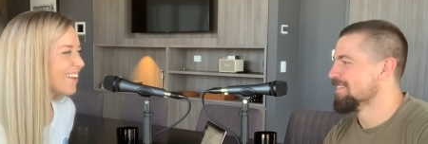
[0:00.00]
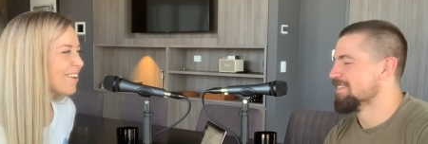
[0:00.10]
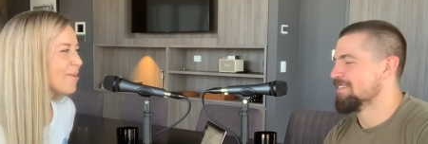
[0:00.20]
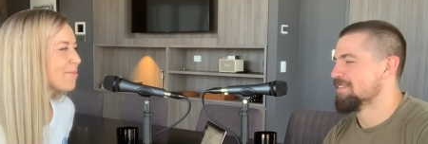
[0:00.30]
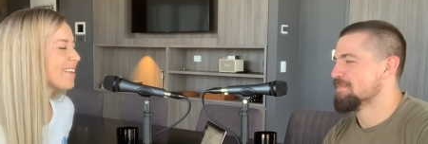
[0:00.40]
Speaker 1: no
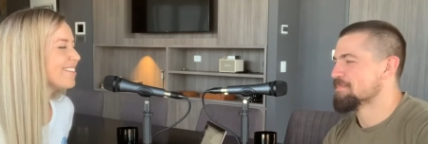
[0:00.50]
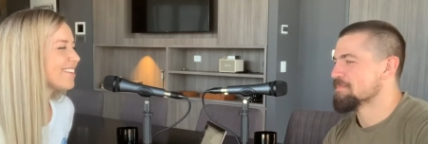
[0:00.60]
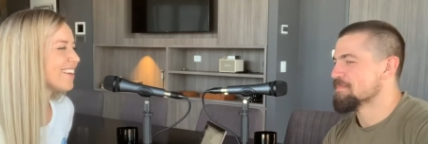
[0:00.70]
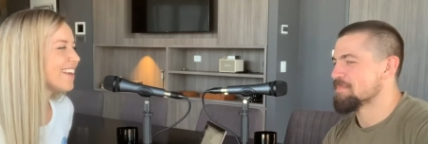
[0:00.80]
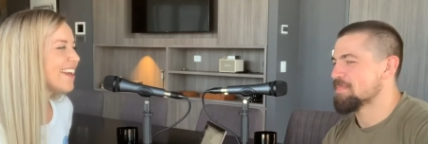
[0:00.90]
pleasure.
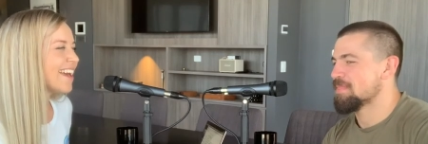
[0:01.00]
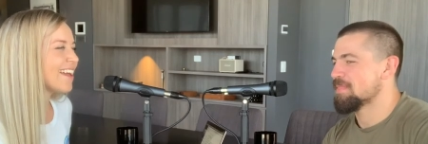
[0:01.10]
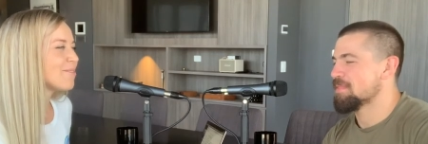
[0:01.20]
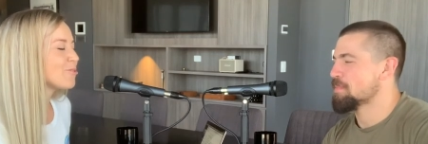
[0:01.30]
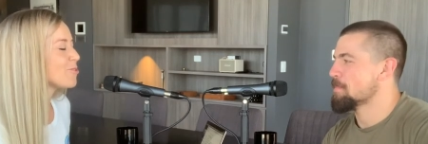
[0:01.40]
And I'm
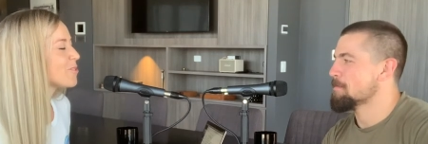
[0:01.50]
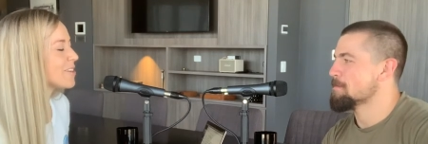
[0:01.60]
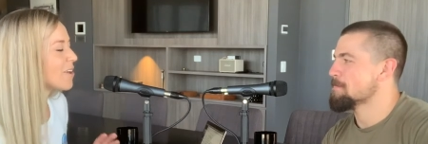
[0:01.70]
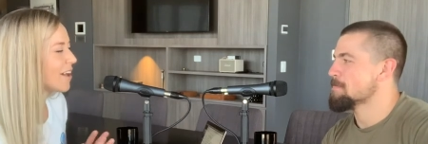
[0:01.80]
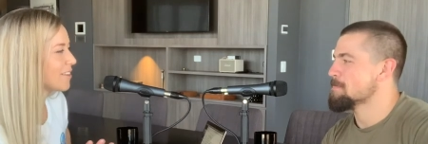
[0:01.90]
sure the
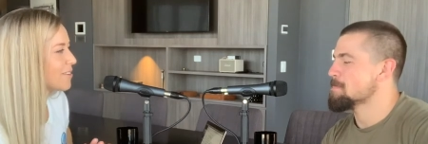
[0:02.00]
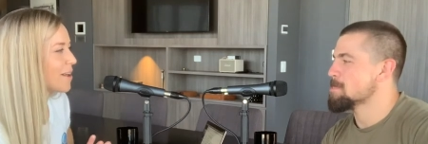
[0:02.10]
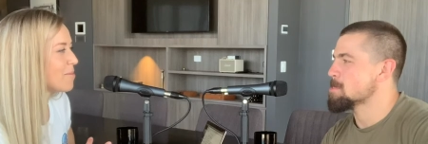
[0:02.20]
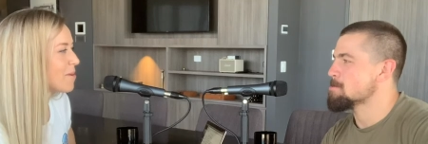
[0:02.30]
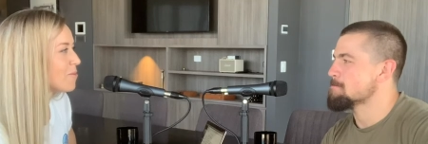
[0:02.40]
guys um,
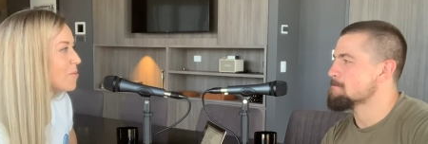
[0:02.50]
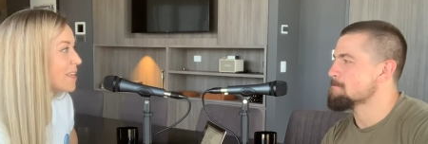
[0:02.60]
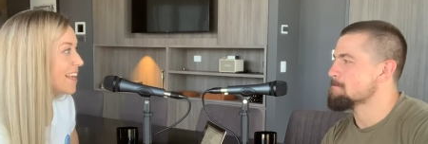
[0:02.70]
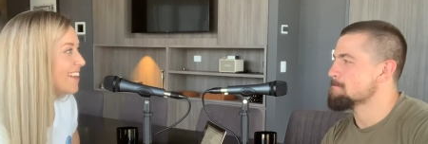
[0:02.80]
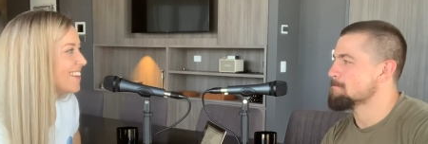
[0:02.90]
will be
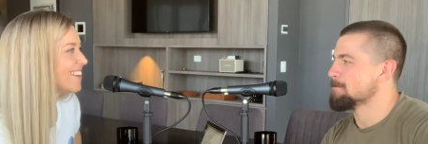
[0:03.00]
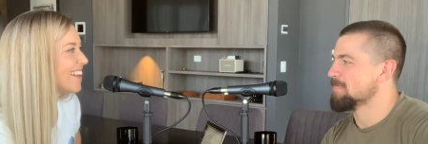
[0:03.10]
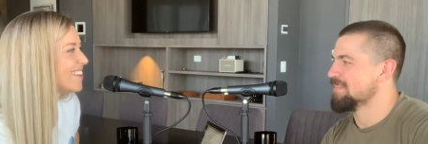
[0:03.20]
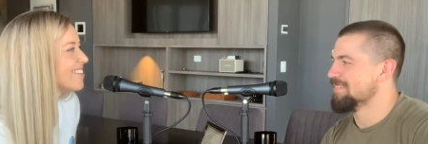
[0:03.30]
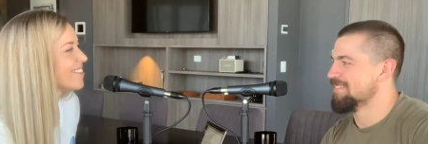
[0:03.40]
keen to get
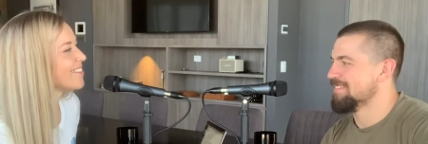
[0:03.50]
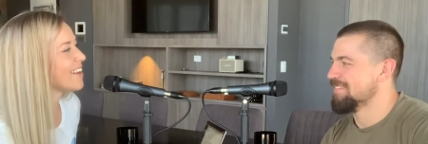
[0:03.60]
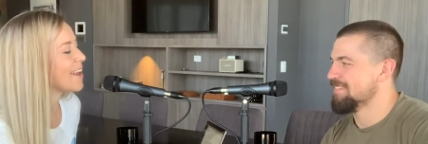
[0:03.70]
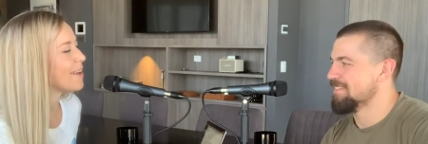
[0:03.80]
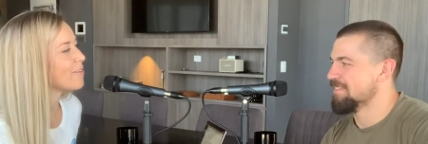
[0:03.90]
into
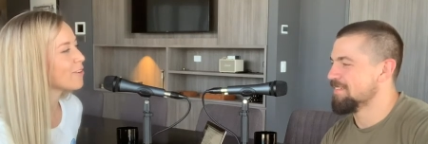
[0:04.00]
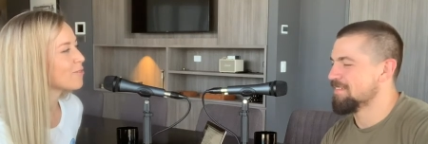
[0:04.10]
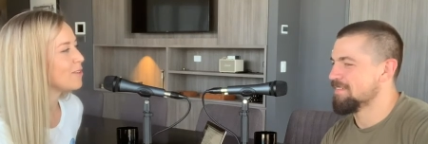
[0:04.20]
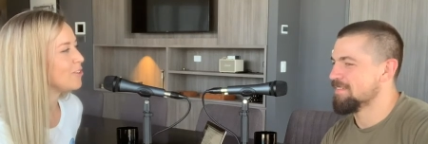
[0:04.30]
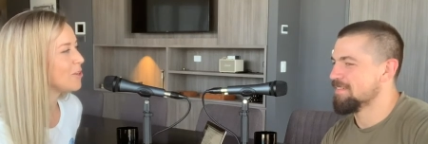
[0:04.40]
a CrossFit
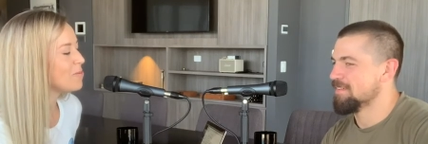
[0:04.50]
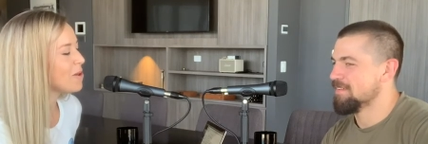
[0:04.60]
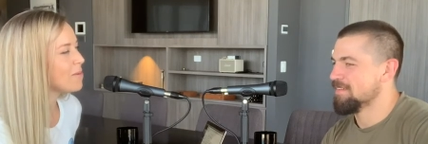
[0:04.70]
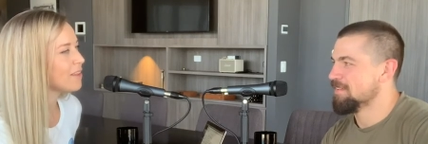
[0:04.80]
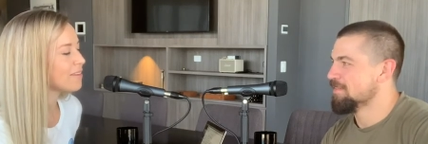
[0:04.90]
gym.
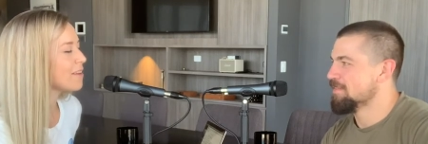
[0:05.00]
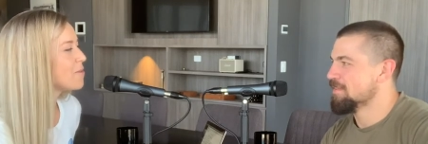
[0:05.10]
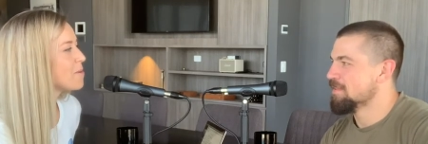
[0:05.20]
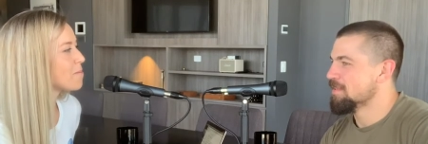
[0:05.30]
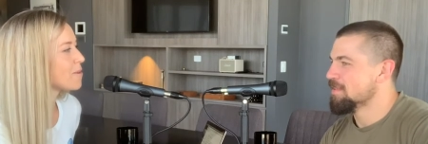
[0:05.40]
Whereabouts are you in
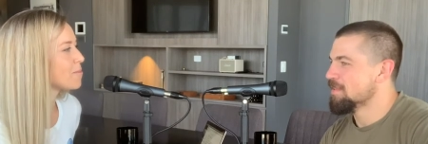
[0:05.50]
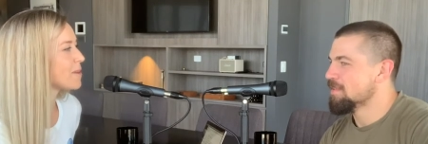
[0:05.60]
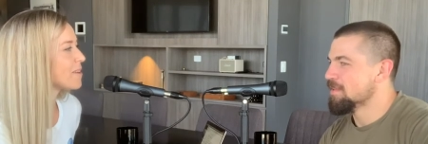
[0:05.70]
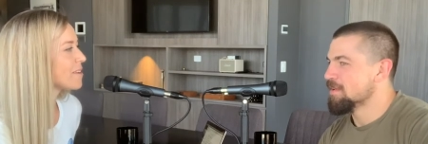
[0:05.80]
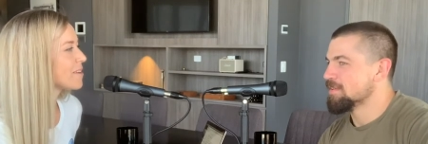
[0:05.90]
Brisbane?
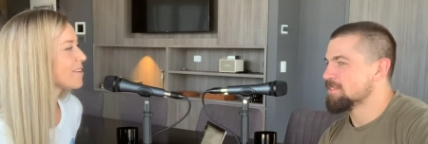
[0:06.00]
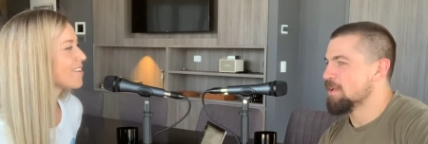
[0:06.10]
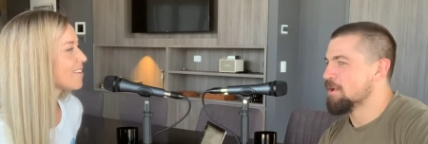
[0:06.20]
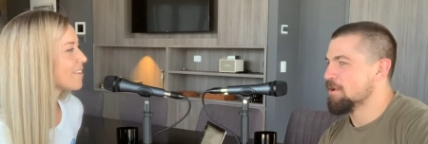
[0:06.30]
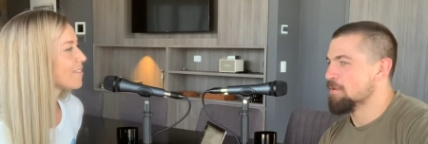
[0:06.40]

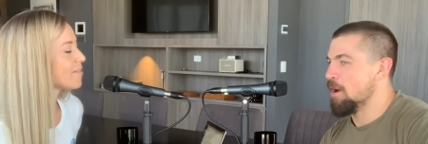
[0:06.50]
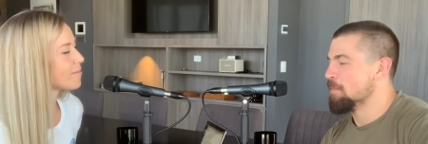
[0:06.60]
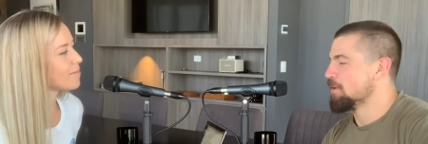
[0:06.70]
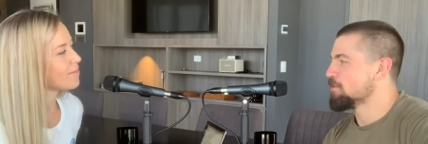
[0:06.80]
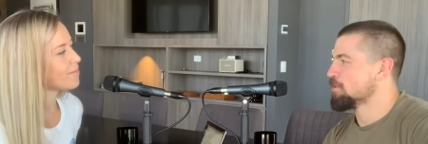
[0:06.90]
Speaker 2: So I'm at
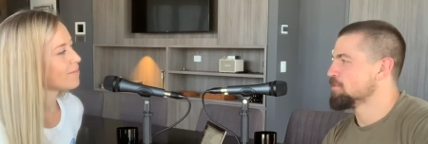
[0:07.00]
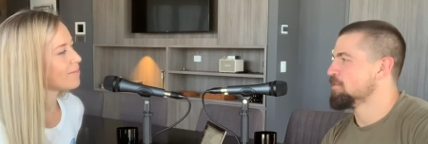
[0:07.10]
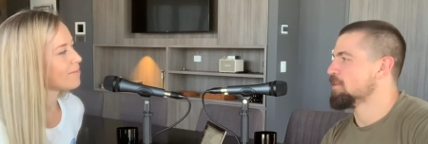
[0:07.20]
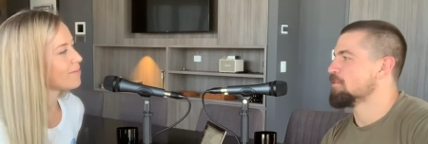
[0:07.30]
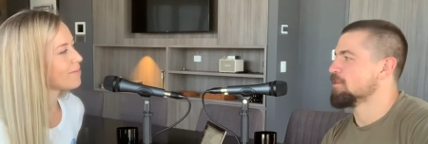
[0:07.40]
CrossFit
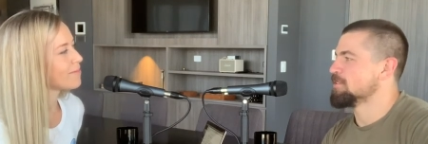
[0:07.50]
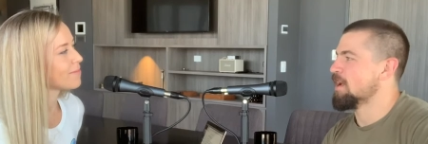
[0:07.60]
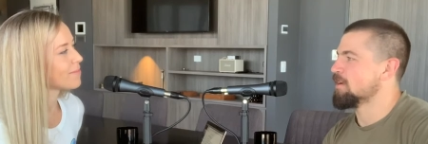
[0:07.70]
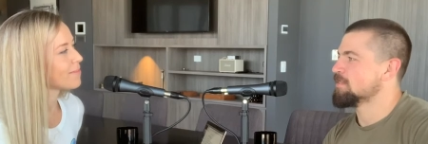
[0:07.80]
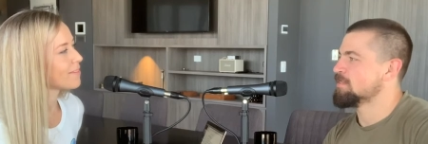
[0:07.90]

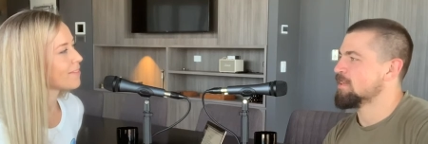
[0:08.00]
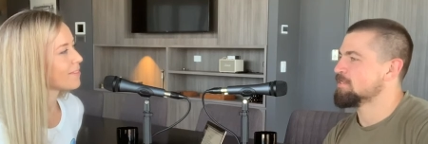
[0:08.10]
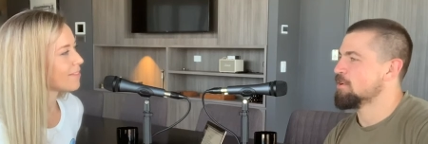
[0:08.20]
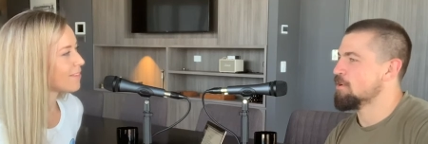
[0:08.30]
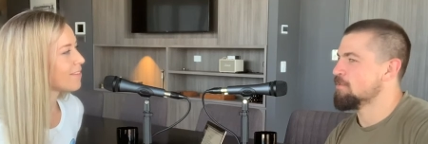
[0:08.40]
Crossaxed. That's
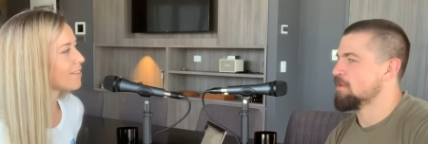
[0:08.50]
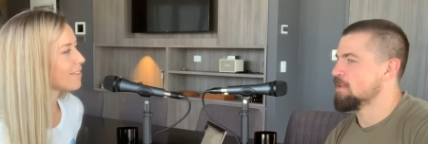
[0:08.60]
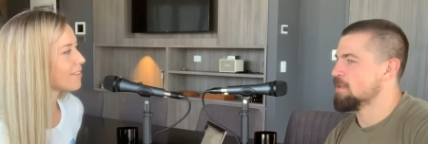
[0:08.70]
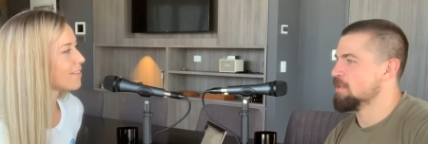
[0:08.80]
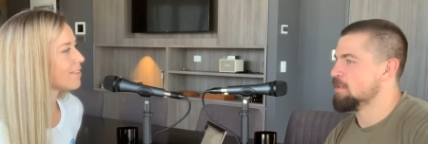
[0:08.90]
over
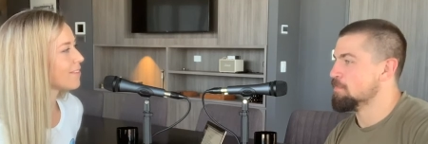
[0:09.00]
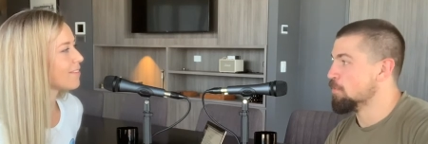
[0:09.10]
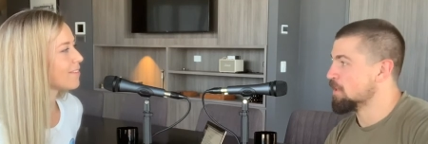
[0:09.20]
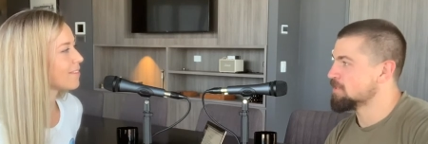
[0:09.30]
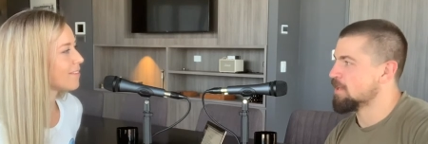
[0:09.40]
in
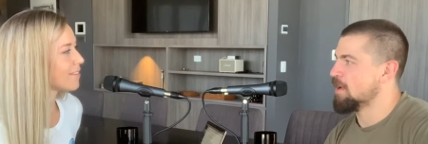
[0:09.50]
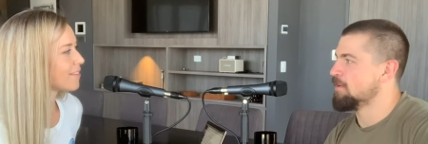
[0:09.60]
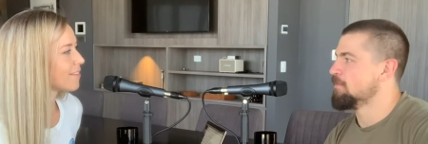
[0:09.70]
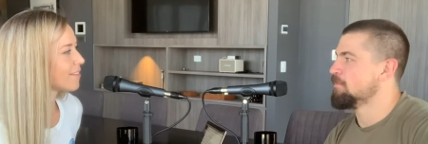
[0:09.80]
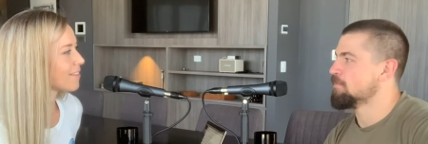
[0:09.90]
Morningside.
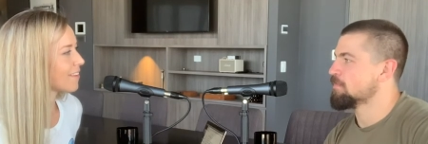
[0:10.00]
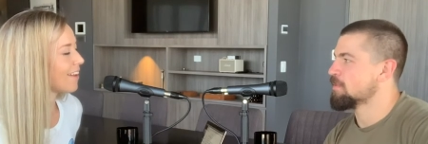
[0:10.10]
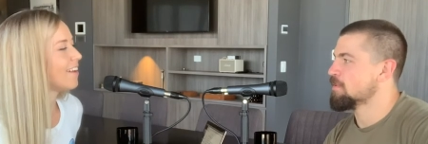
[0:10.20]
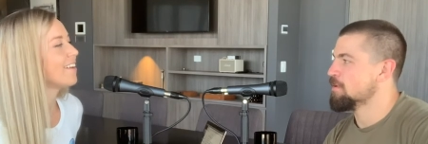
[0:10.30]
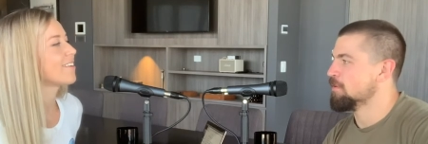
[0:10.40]

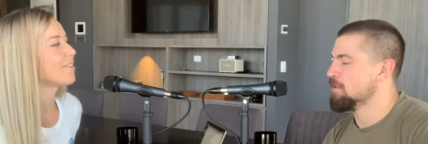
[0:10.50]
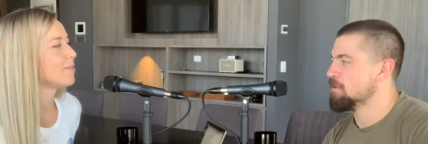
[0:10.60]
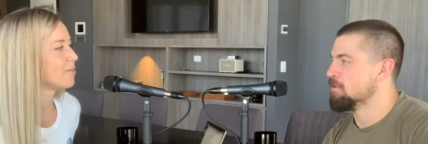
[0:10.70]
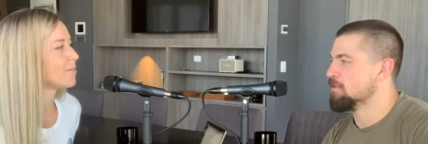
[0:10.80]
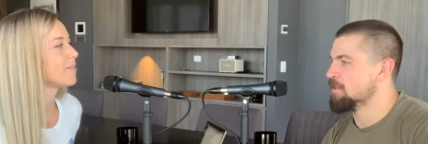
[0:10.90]
Ah, I'll let cool. you know
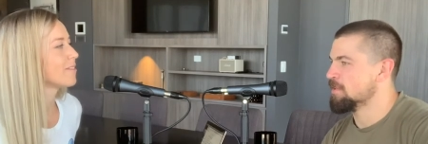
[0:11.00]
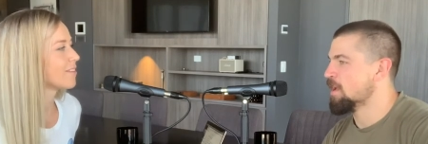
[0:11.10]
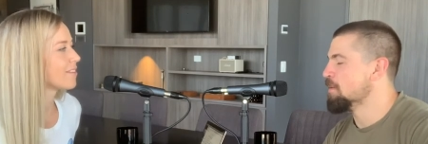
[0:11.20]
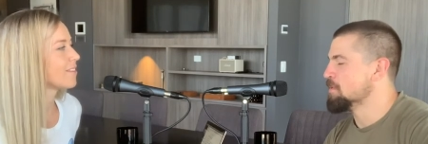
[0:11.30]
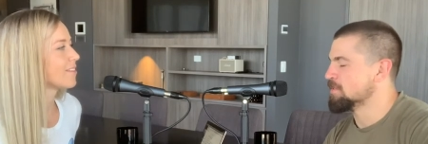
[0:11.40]
that you can't
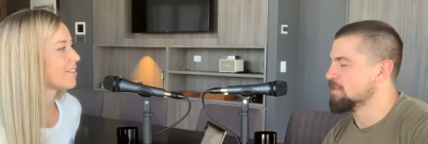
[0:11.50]
miss it.